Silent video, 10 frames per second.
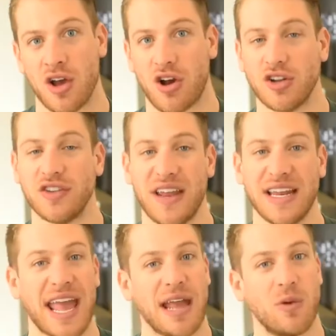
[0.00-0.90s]

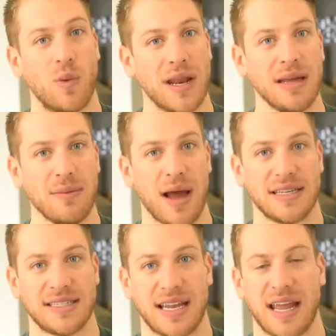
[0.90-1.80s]
cultivating a winning
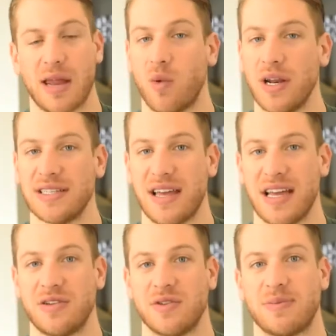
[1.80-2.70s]
mindset, and what it's
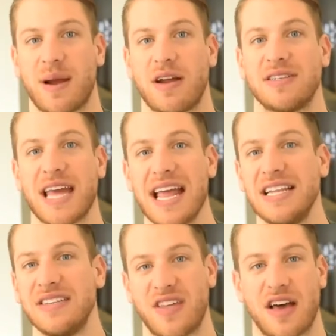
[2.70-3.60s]
like to inspire
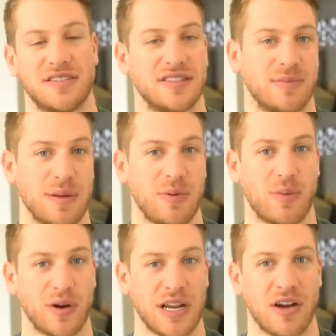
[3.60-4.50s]
tens of thousands of
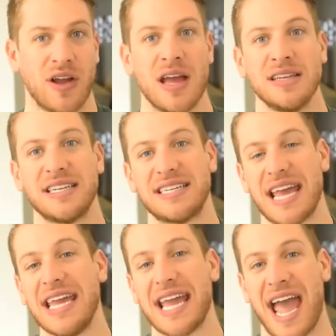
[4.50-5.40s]
people per year to
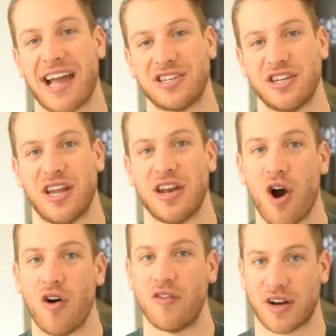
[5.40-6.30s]
take action
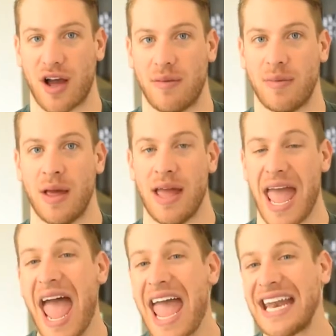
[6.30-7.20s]
and overcome
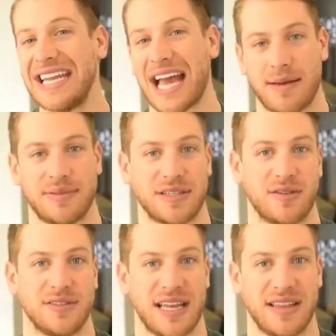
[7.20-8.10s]
any
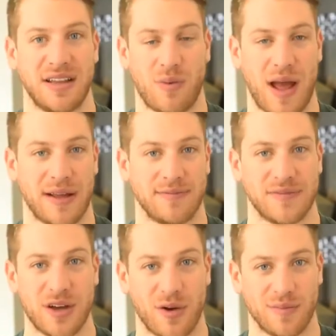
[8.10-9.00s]
obstacles in their way.
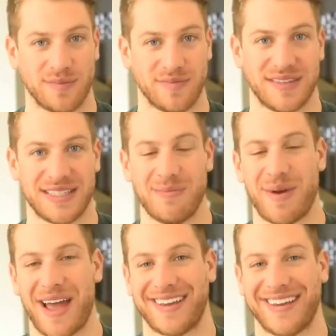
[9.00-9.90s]
So
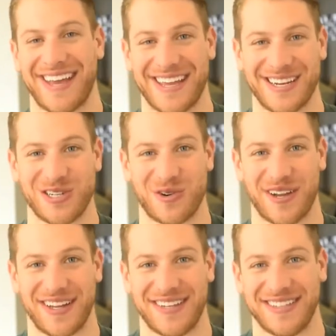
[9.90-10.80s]
sit back and enjoy.